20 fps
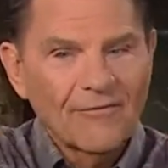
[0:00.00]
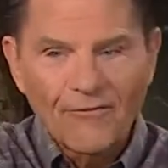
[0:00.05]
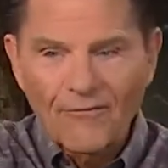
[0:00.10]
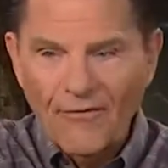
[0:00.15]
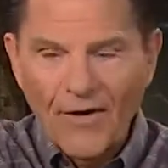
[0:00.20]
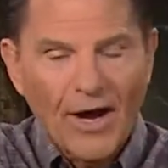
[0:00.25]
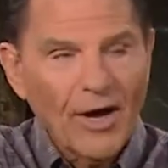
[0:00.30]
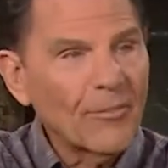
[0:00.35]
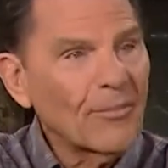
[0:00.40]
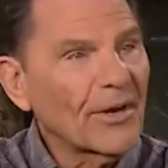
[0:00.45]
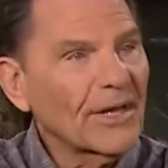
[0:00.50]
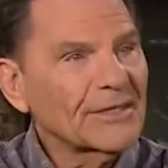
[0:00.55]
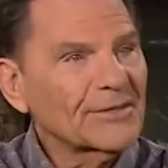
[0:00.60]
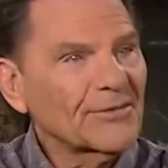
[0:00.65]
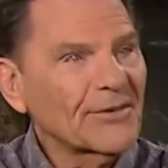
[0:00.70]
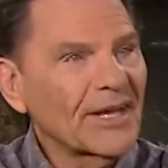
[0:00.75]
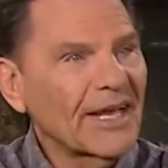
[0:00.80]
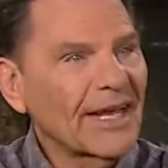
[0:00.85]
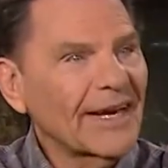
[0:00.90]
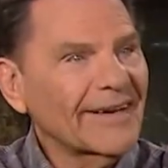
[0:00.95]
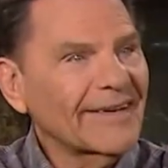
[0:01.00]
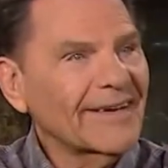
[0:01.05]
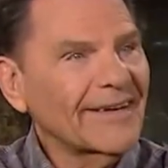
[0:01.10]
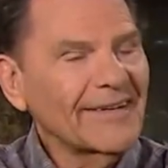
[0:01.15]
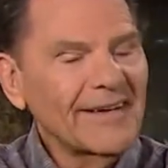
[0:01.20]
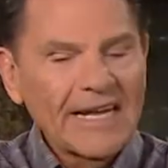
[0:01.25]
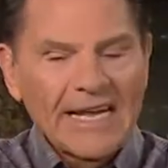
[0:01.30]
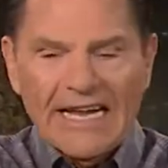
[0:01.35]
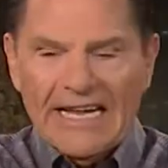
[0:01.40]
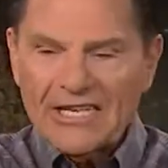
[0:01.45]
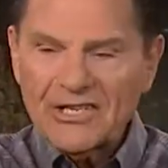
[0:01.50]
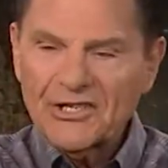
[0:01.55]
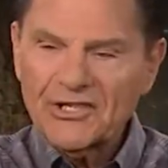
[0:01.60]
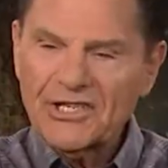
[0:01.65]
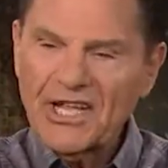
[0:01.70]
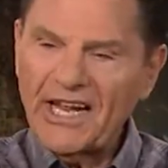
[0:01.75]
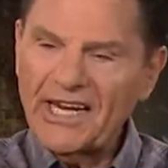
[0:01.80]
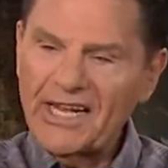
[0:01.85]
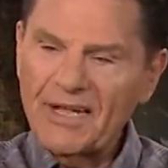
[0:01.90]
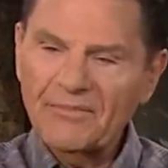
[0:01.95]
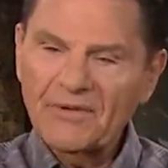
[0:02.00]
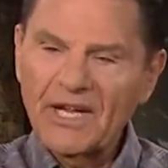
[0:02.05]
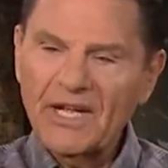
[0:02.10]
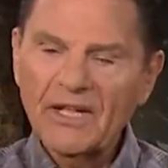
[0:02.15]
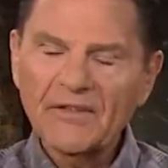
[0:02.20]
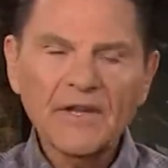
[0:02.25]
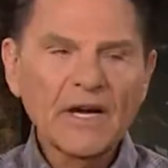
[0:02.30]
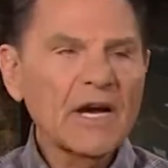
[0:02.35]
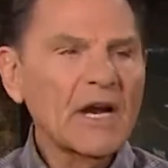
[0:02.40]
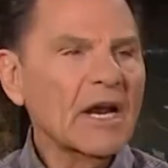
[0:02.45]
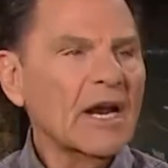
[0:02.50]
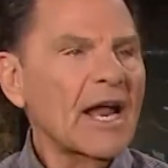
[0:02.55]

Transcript: fireplace we had in there, set him down there,